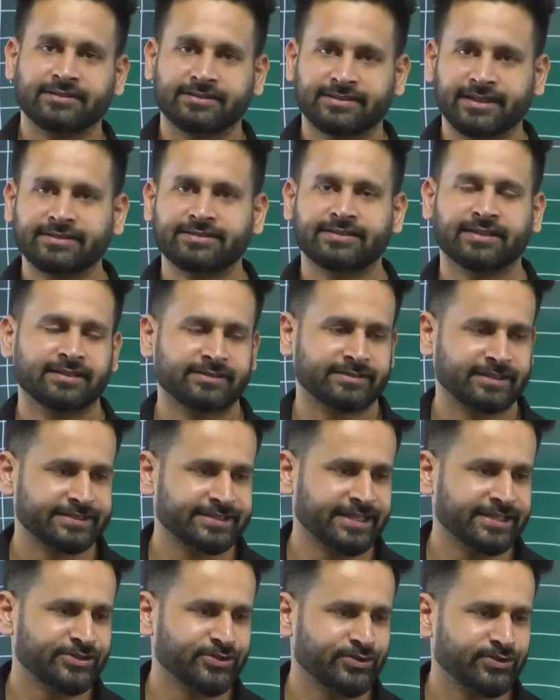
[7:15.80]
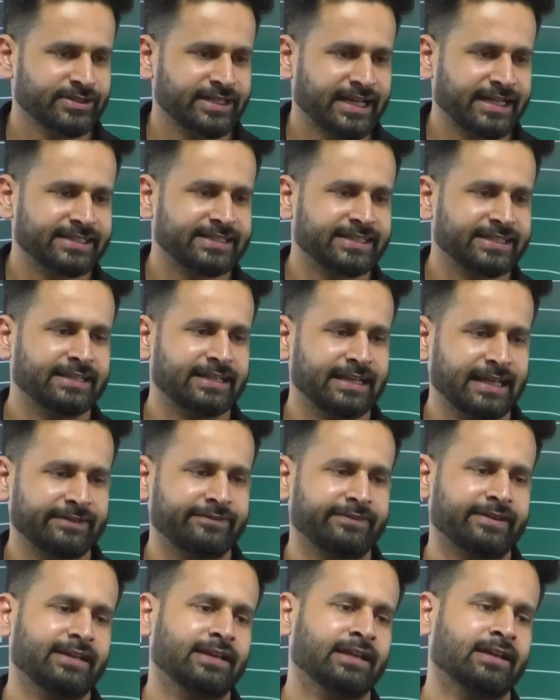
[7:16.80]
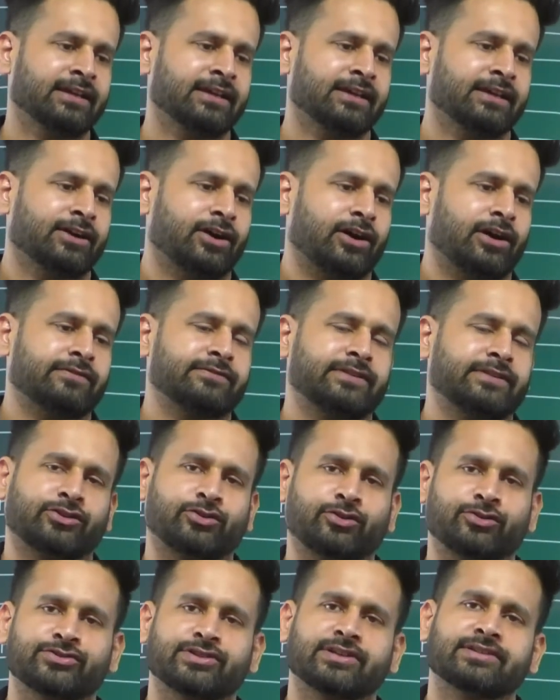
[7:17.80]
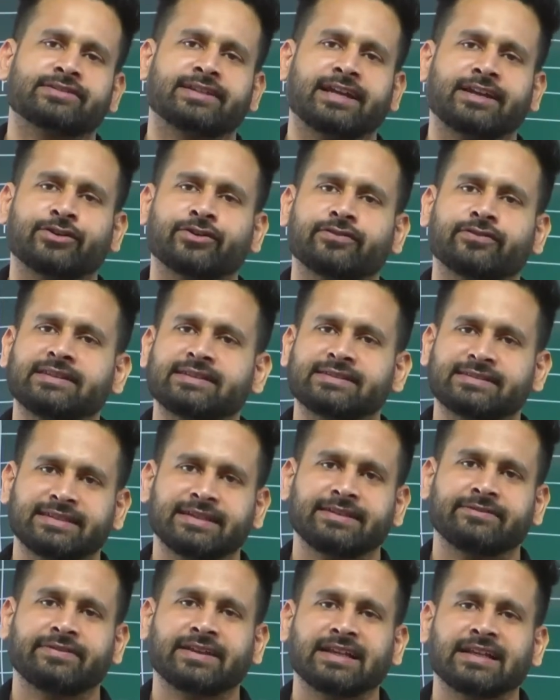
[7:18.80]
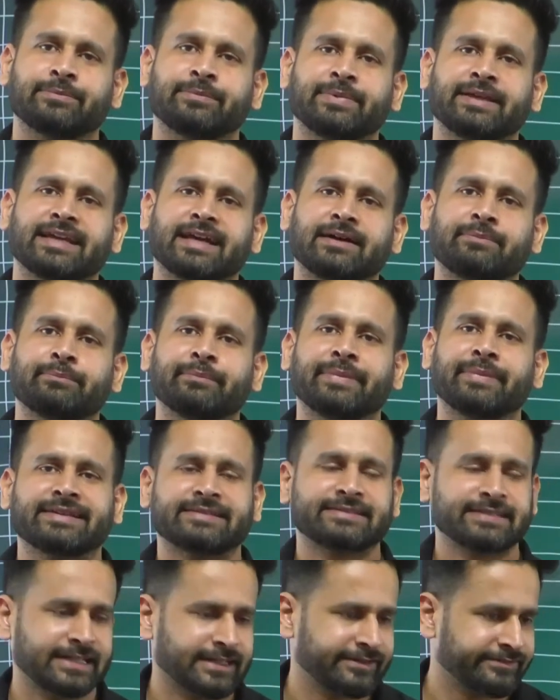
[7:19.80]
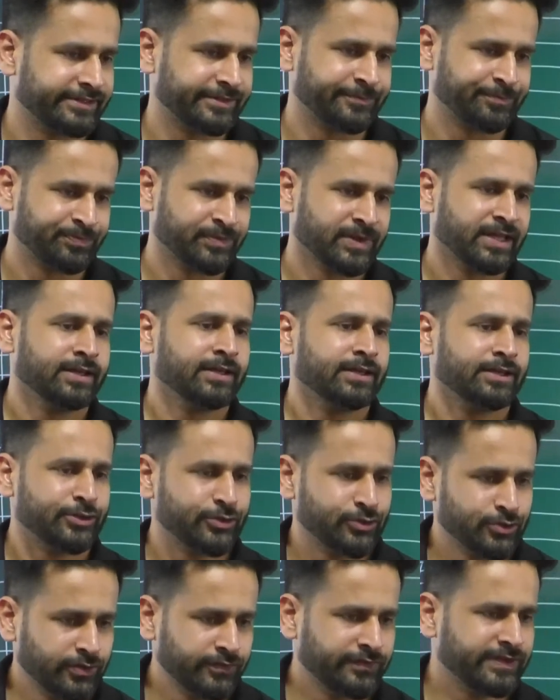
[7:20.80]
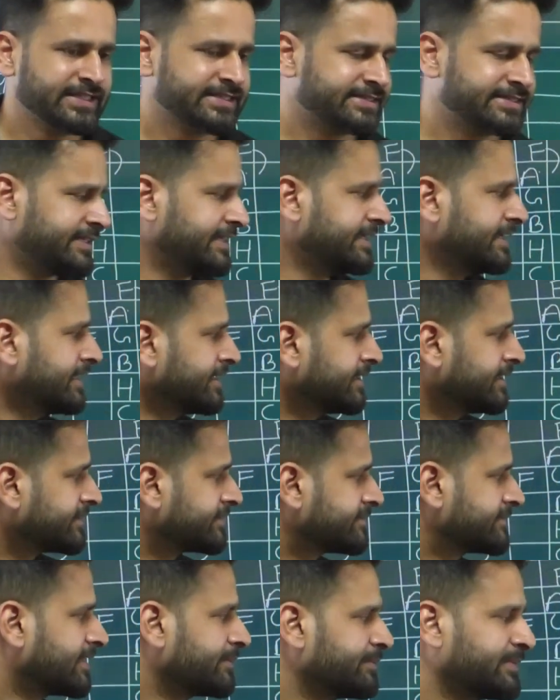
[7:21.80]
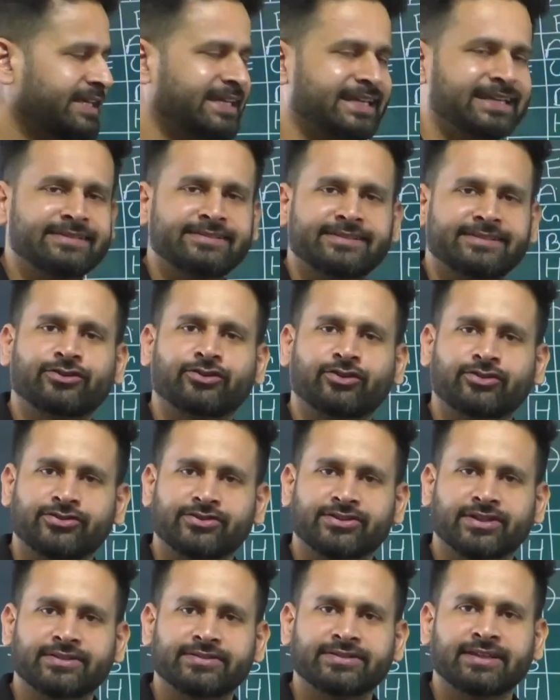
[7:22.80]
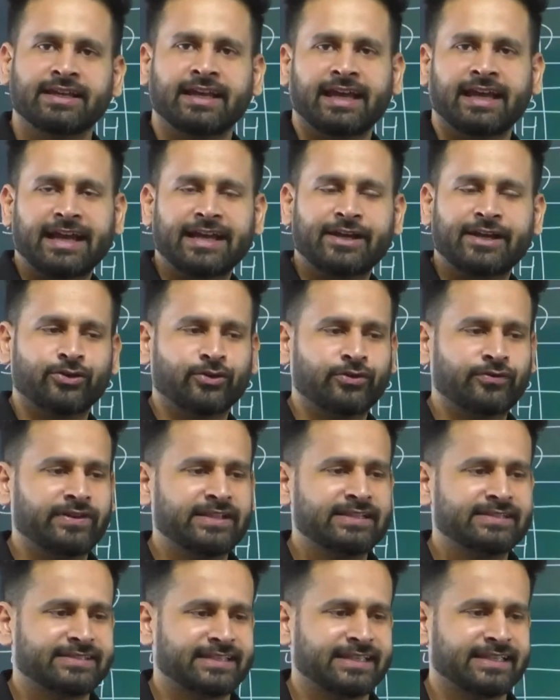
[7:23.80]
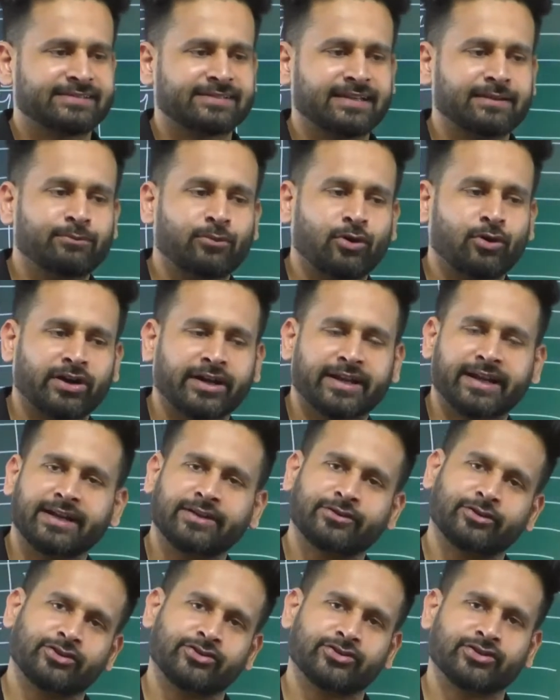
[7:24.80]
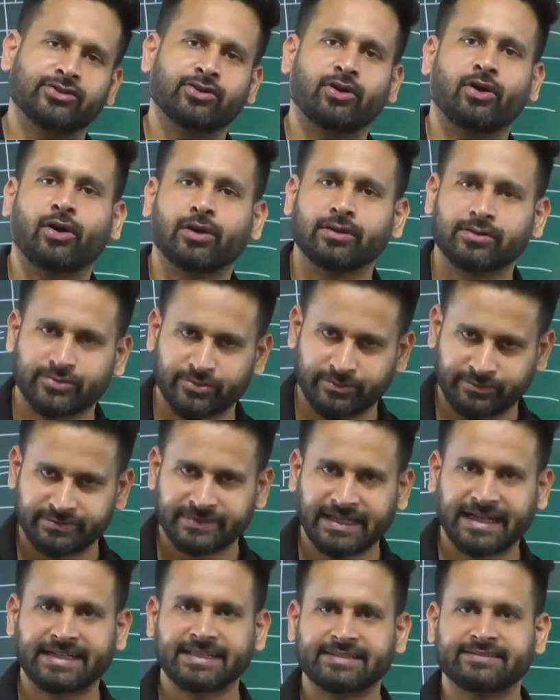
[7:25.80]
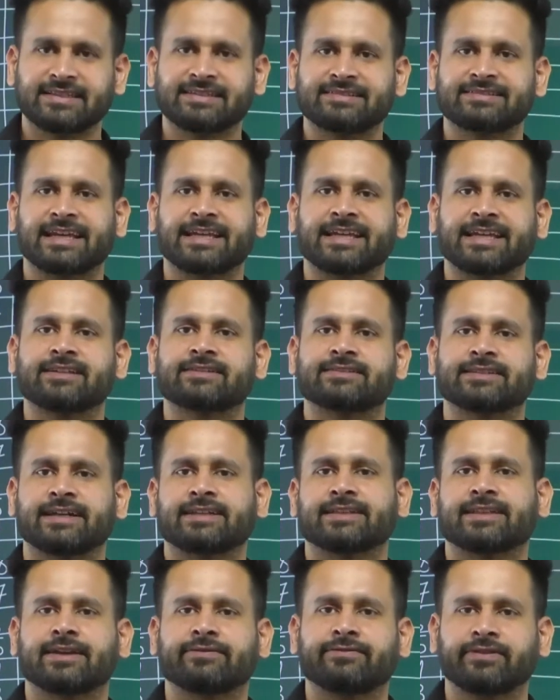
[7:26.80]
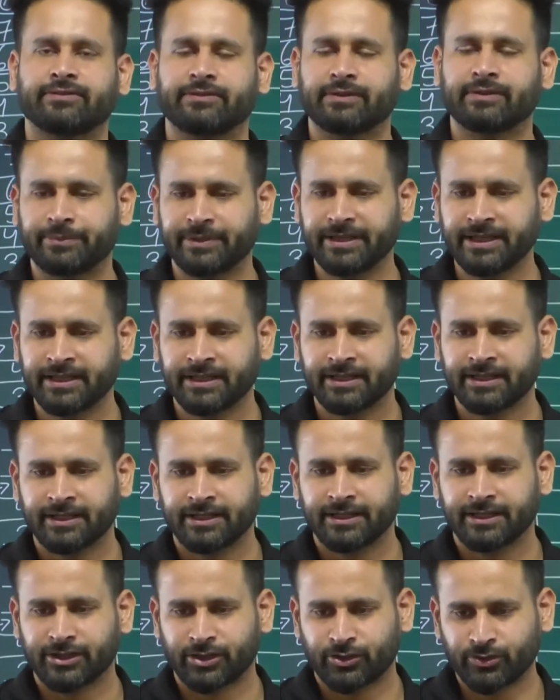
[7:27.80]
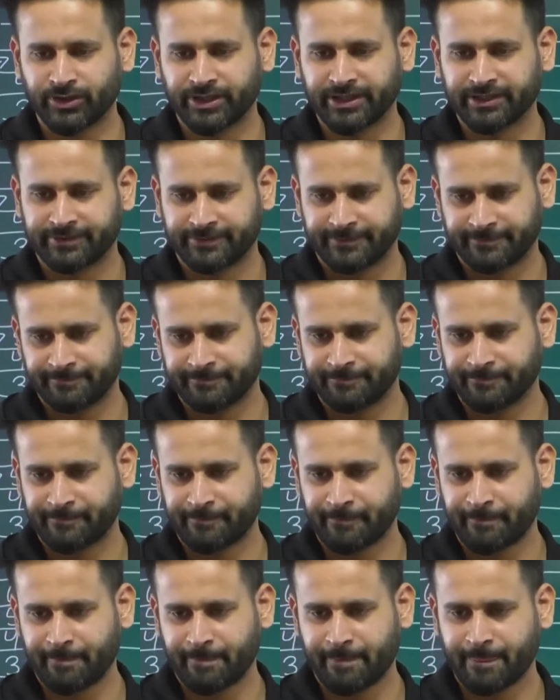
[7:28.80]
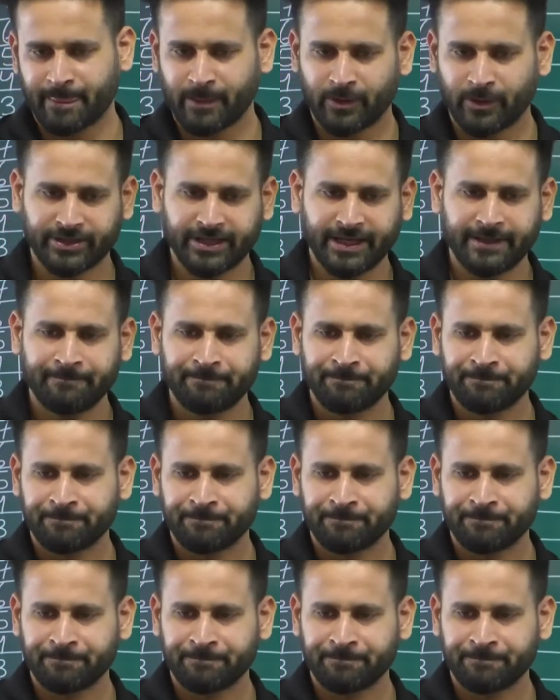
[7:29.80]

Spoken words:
just suggest you that the level of the questions that you will see will be a mixed level. You will see some easy questions and you will see some moderate question also. That is the second set that we will be doing. Okay.